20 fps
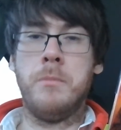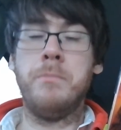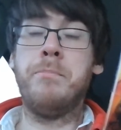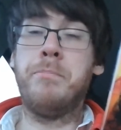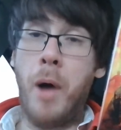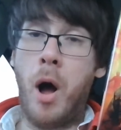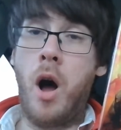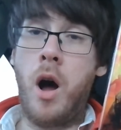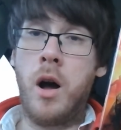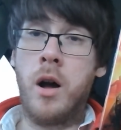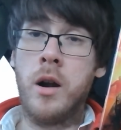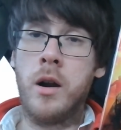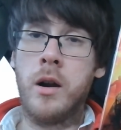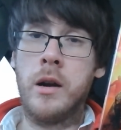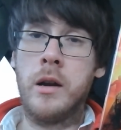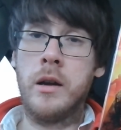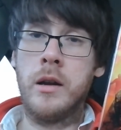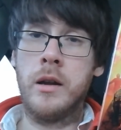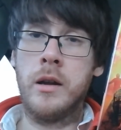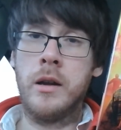But
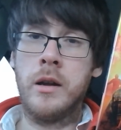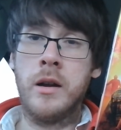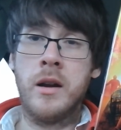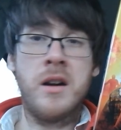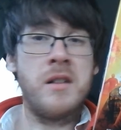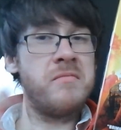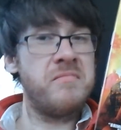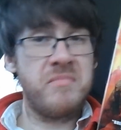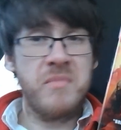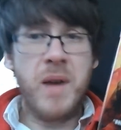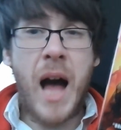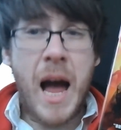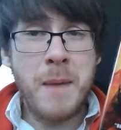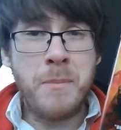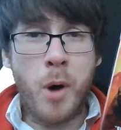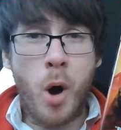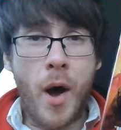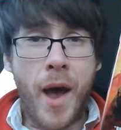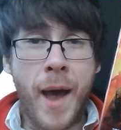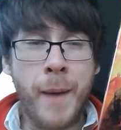I
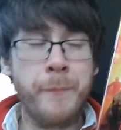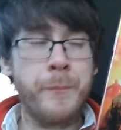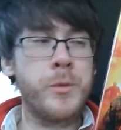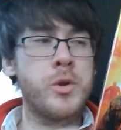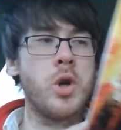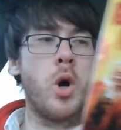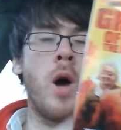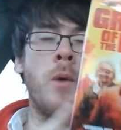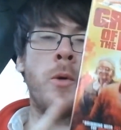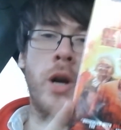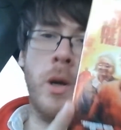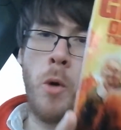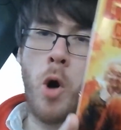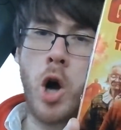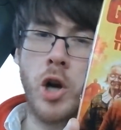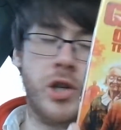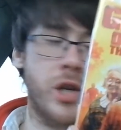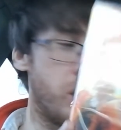bought it. So I'm going to watch it.